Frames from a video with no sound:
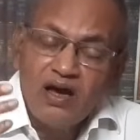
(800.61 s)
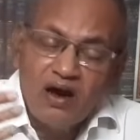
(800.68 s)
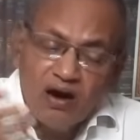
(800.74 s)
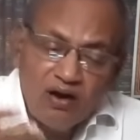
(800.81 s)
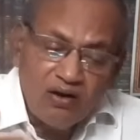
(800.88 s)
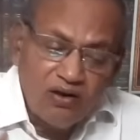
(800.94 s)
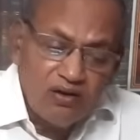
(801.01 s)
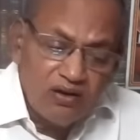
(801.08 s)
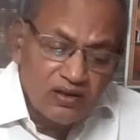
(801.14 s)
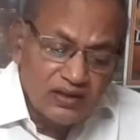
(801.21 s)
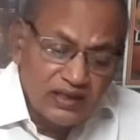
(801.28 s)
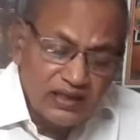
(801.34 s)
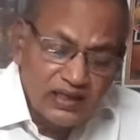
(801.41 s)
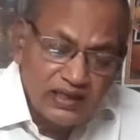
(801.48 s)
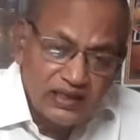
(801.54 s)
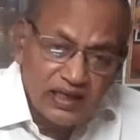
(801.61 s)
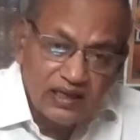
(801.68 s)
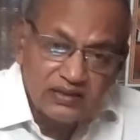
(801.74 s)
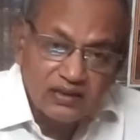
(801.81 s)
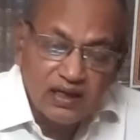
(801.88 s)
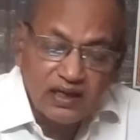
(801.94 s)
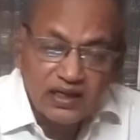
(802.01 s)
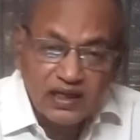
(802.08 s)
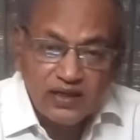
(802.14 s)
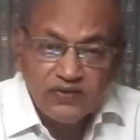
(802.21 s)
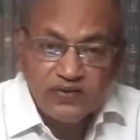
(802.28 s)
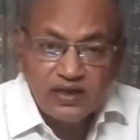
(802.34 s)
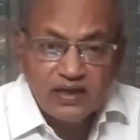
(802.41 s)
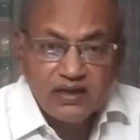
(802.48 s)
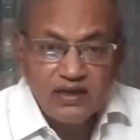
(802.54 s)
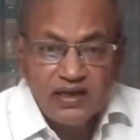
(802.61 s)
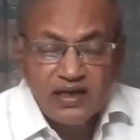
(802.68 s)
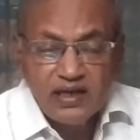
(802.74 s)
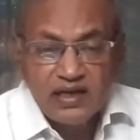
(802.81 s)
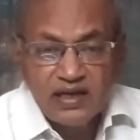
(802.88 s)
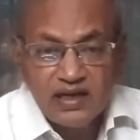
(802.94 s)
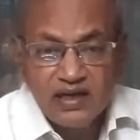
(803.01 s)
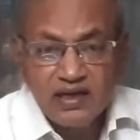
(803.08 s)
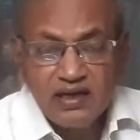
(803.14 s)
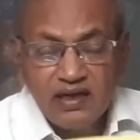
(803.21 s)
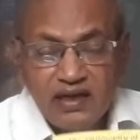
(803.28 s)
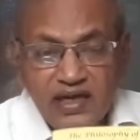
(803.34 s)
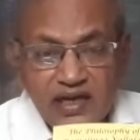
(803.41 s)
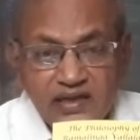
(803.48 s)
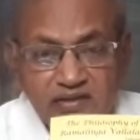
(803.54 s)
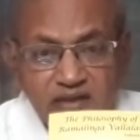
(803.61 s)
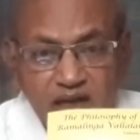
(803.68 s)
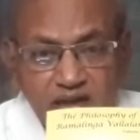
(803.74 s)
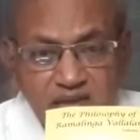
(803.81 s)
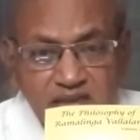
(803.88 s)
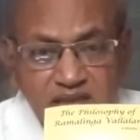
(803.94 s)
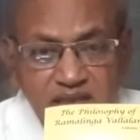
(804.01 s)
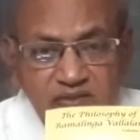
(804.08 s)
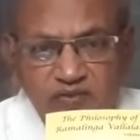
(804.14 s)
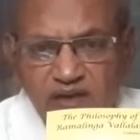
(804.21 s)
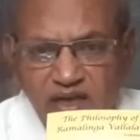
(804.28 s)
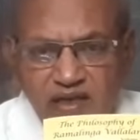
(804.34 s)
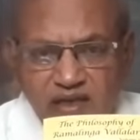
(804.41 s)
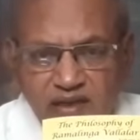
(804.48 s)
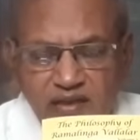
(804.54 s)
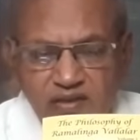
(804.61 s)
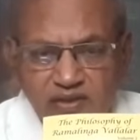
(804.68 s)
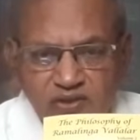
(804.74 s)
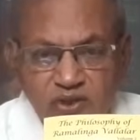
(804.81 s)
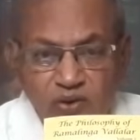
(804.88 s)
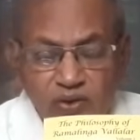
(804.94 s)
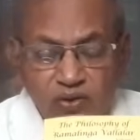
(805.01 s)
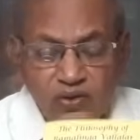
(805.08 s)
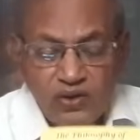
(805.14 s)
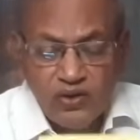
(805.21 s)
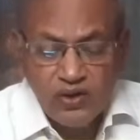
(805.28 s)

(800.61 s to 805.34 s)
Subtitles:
all the details are given here exhaustively. So,